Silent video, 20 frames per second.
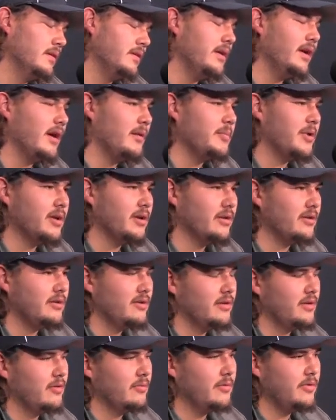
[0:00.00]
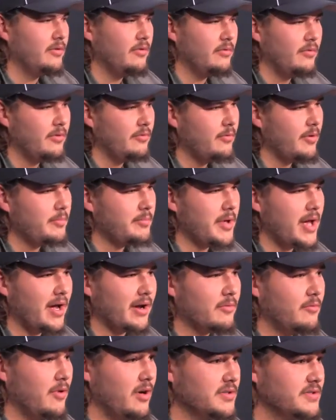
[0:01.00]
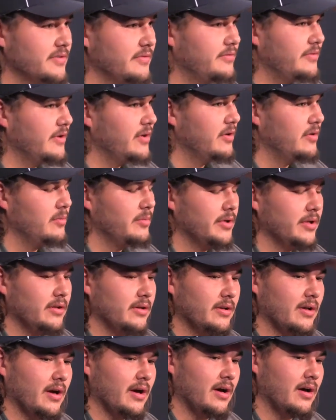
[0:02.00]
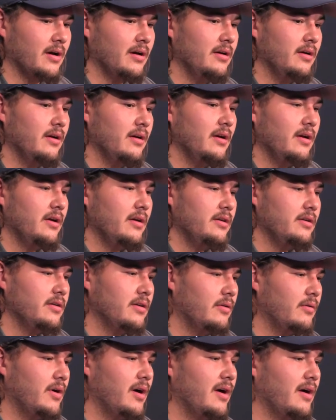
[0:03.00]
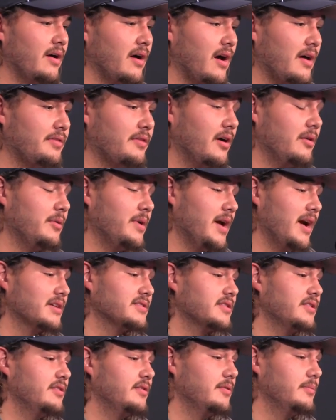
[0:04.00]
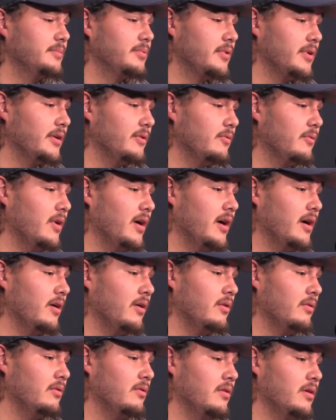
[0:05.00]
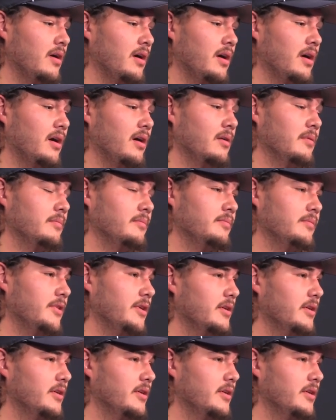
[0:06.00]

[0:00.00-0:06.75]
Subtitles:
Yeah, I mean, you know, we went back and watched the film, and you know, I thought we executed pretty well.